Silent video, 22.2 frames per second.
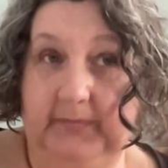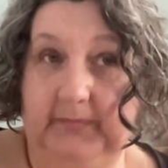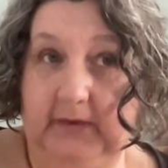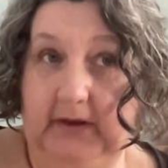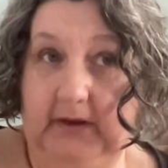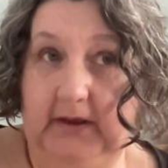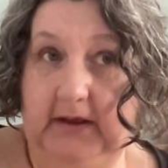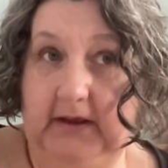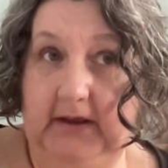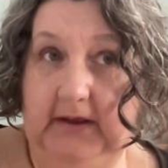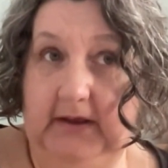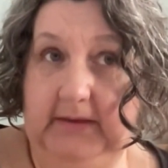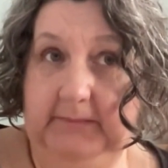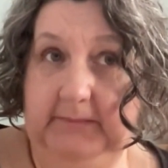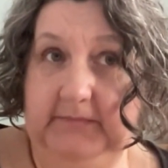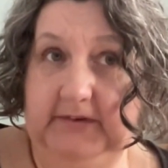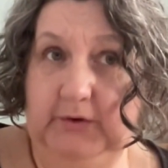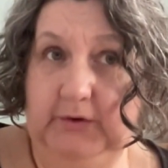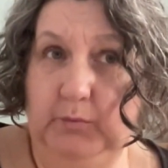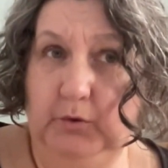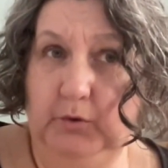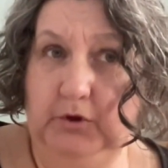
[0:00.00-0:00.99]
Okay,
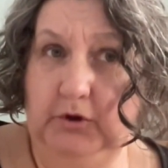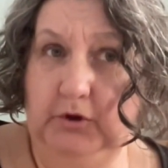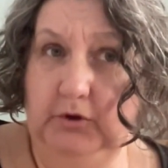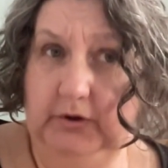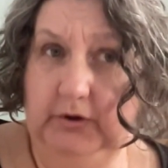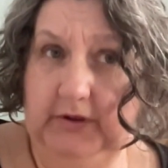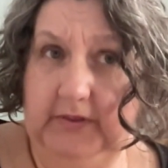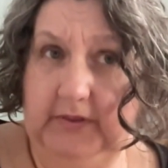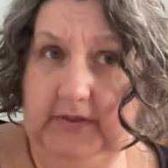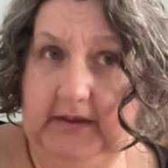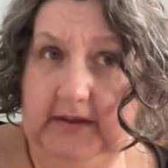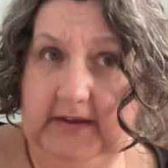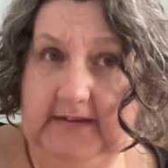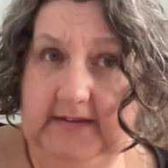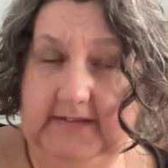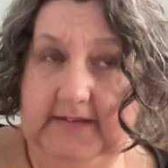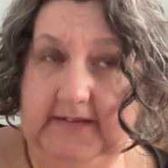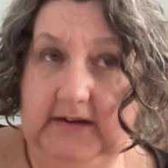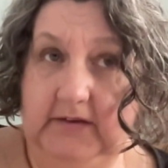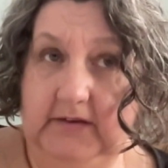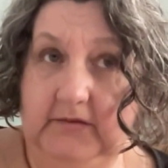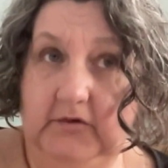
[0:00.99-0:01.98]
so you want to look at things
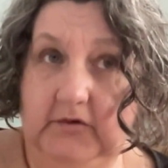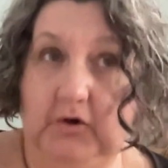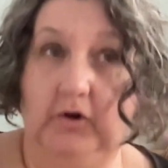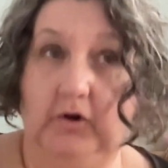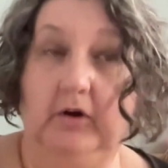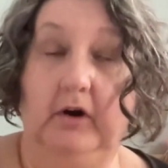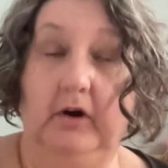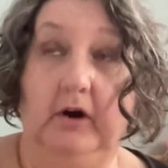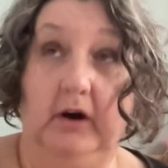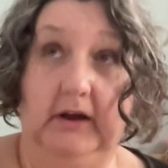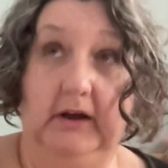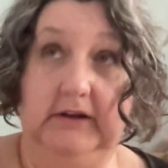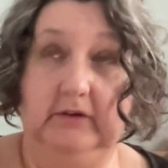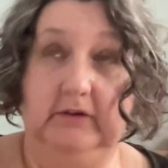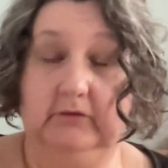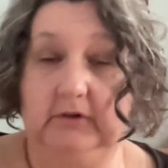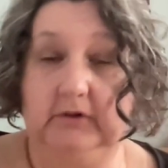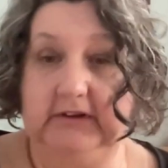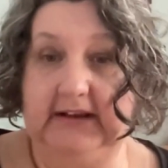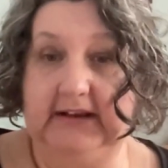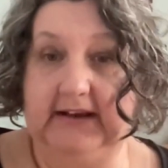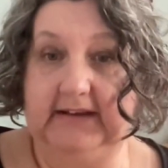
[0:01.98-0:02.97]
that have got
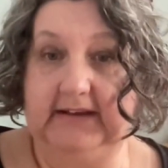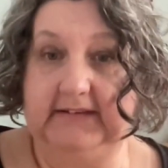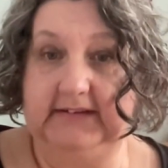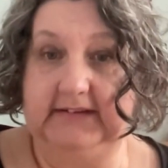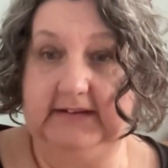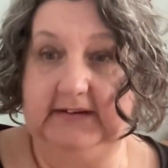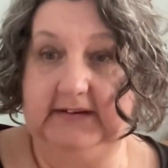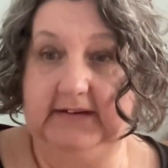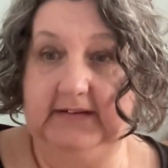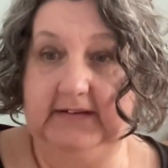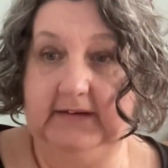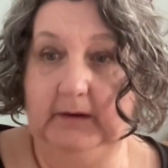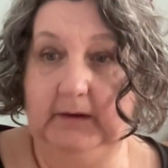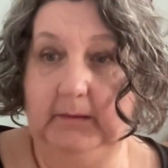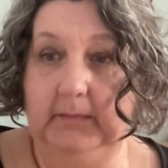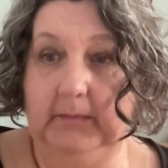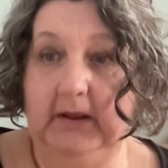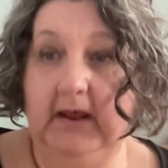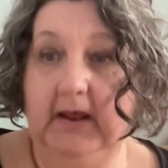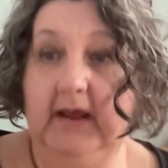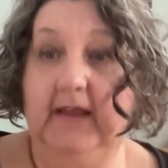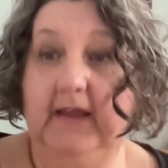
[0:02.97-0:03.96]
hyaluronic acid in them,